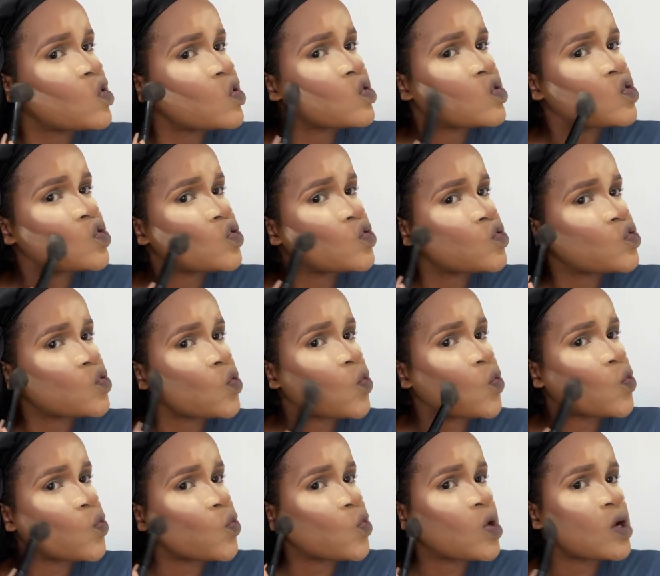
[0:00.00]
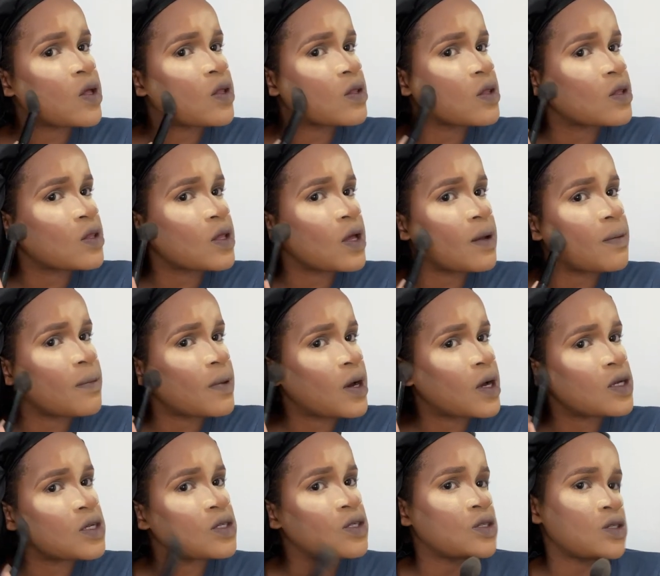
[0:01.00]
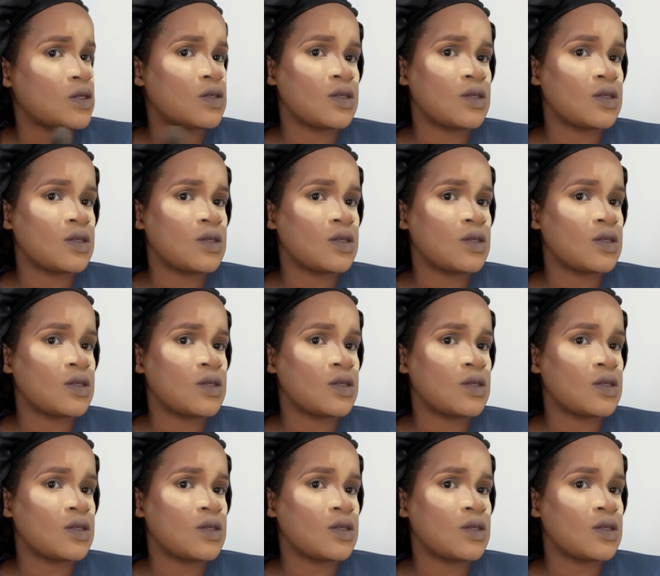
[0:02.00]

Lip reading: show that much.